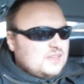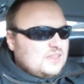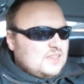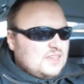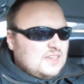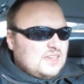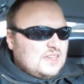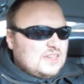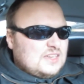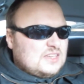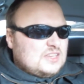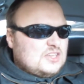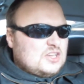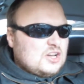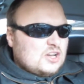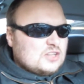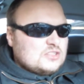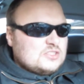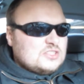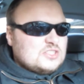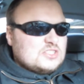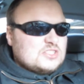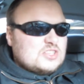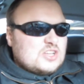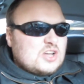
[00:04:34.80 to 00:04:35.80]
Ye
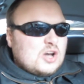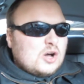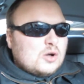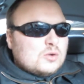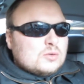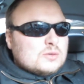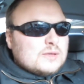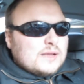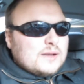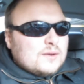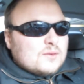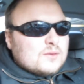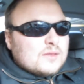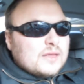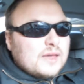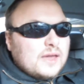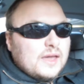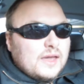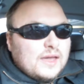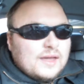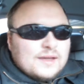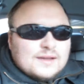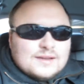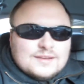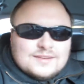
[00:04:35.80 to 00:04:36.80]
gods, it's cold out
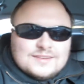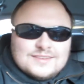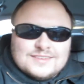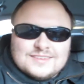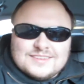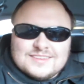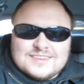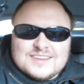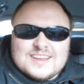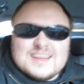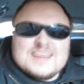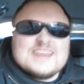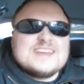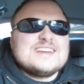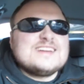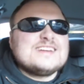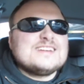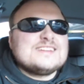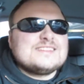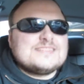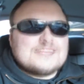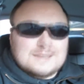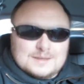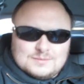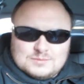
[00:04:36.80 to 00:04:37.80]
there.
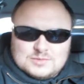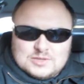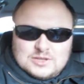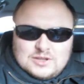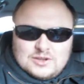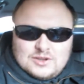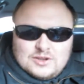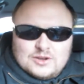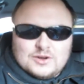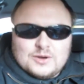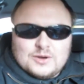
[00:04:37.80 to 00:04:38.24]
Time to go